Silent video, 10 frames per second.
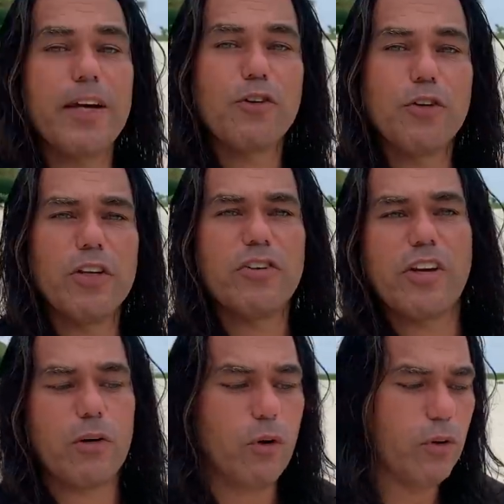I shouldn't
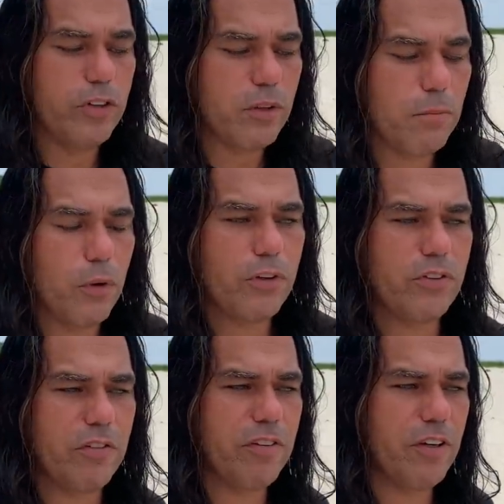share all these emotions
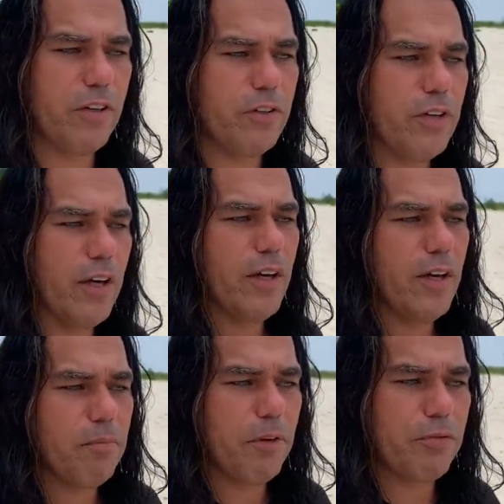in videos,
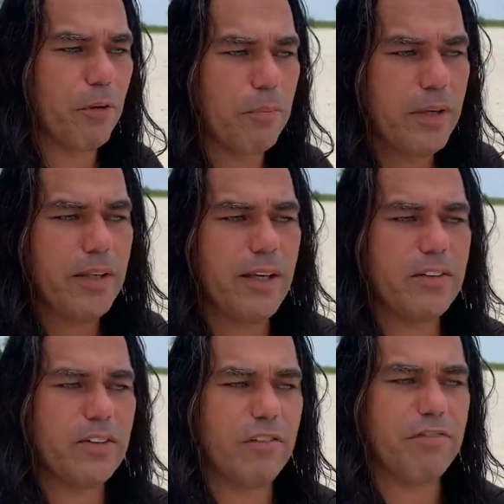but for me
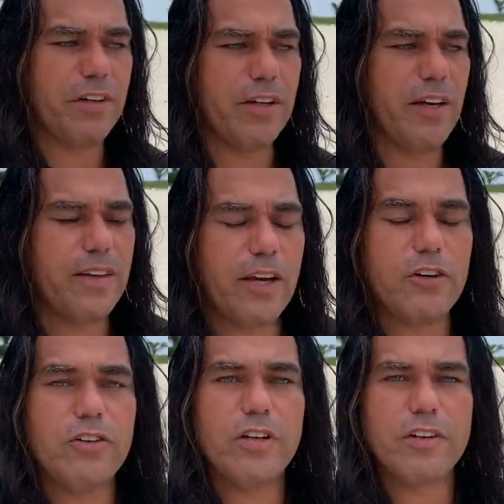it's something that I
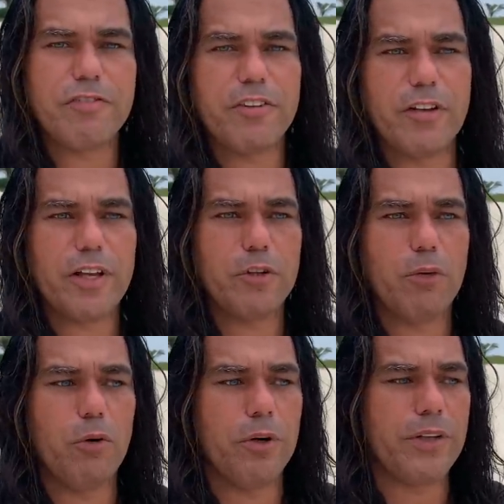really feel at the
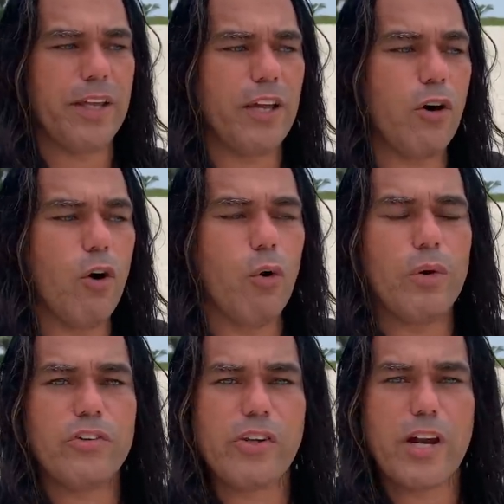moment and I
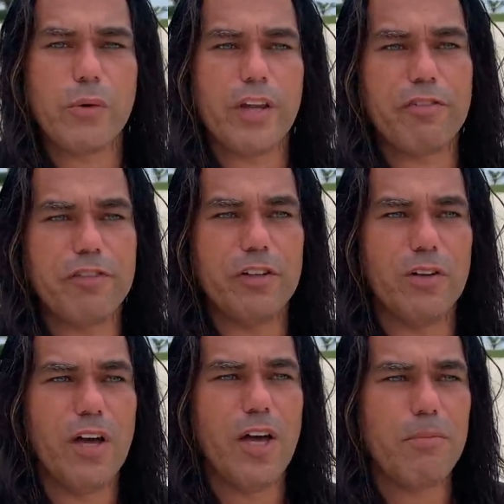always share what I
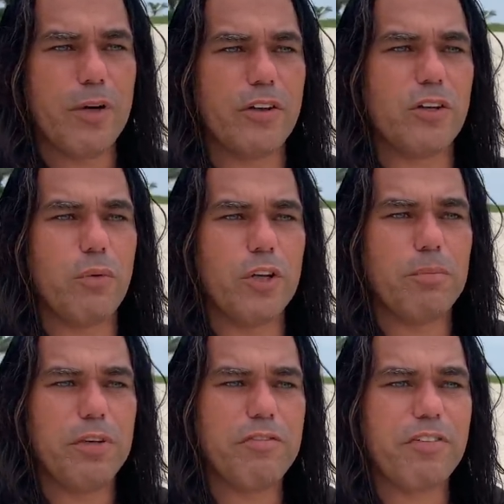feel because I want to
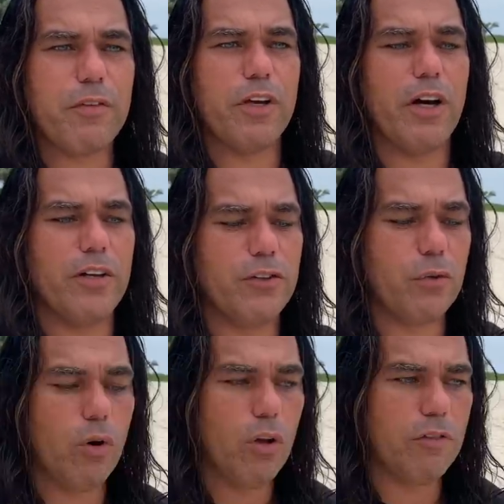be very honest
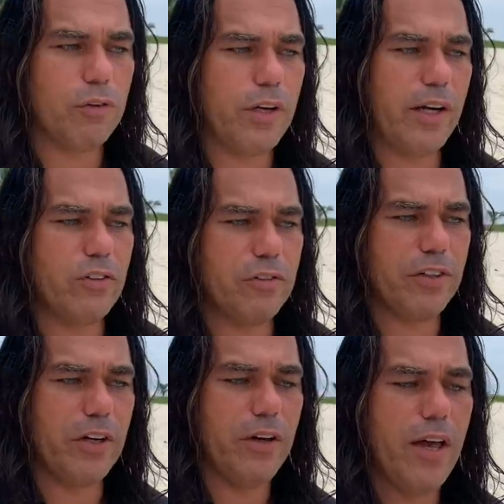to all of you guys over
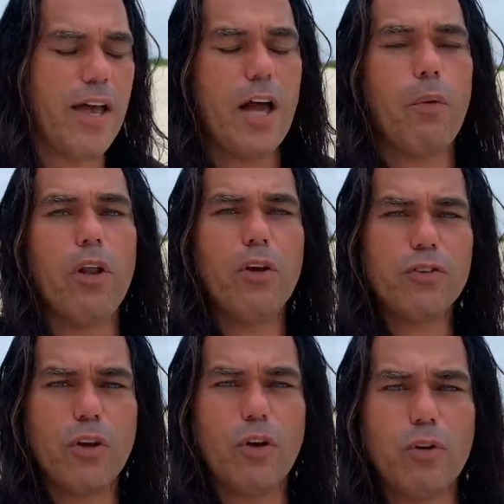there. I will
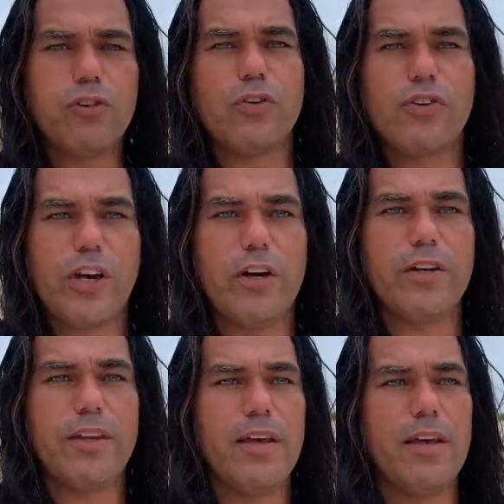also share
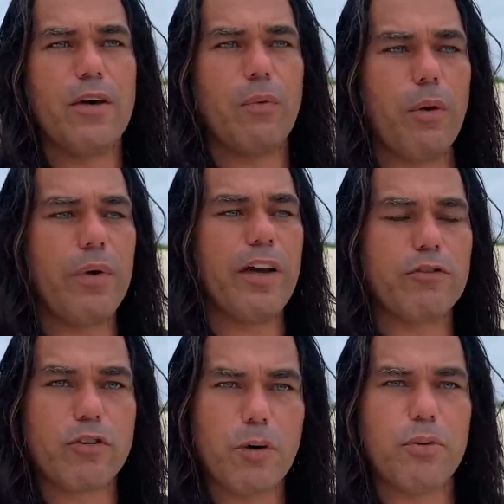it when we
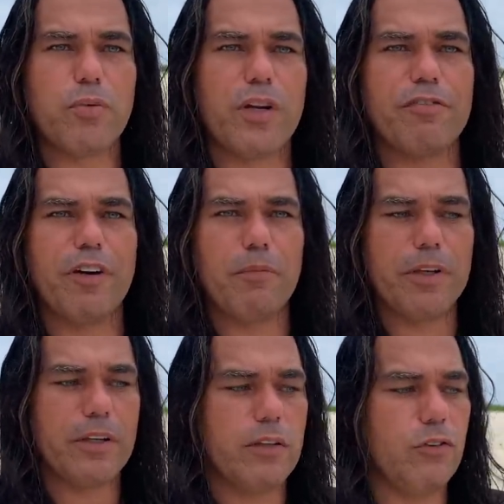have troubles with our
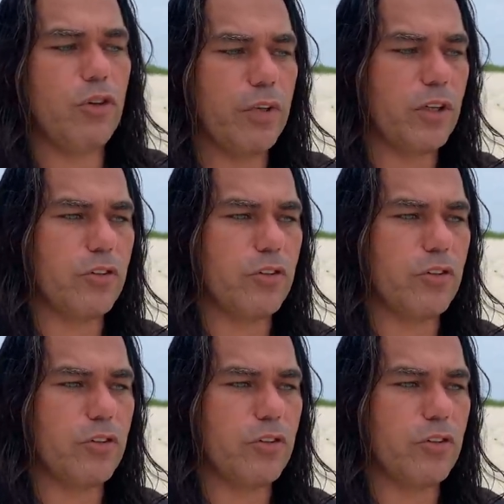family during our